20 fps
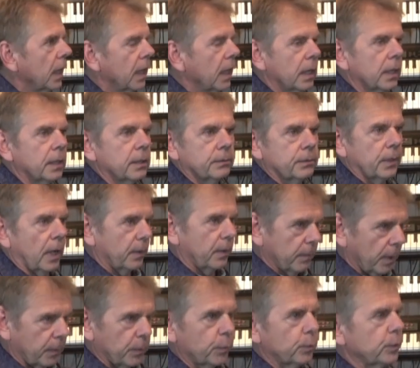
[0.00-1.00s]
And I
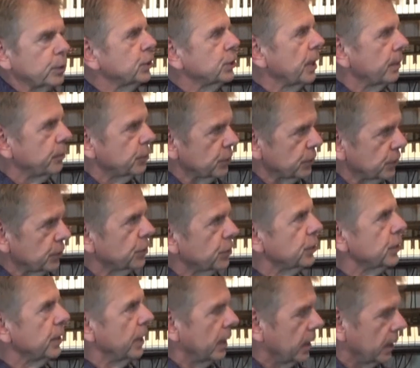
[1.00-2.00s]
remember the
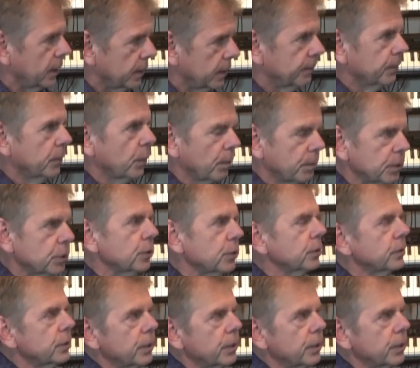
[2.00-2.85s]
receptionist saying, well, Mr.